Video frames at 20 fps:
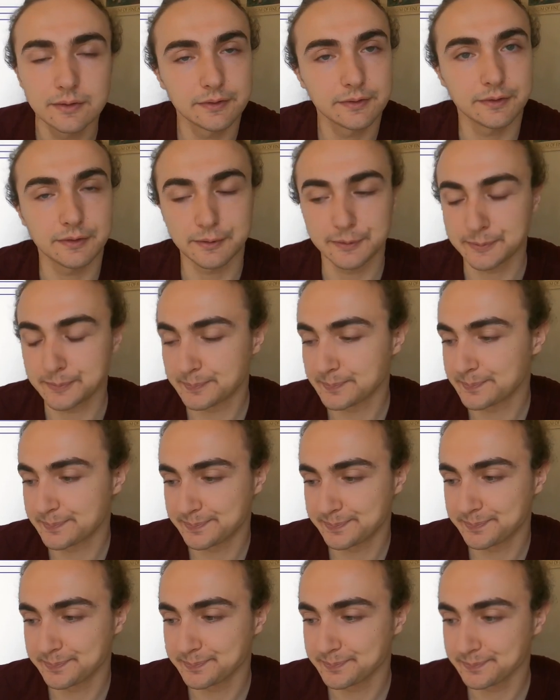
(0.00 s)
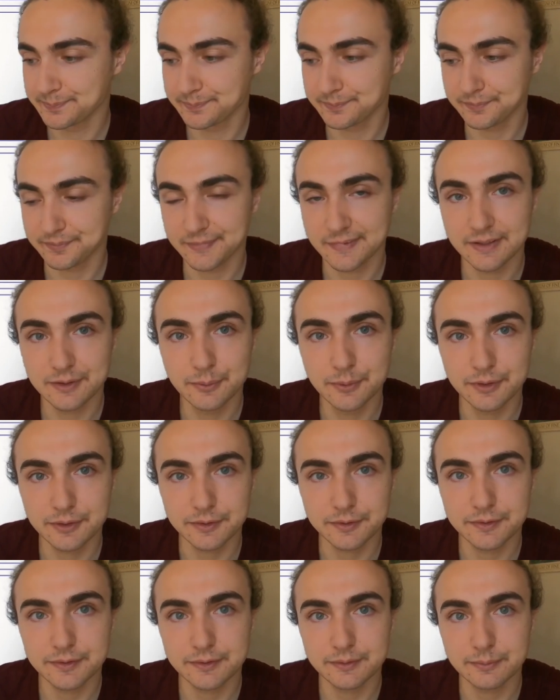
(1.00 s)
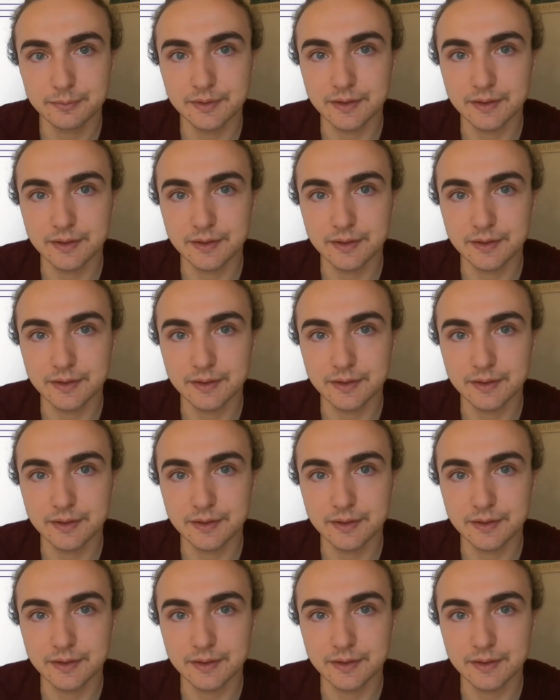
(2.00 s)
So it works.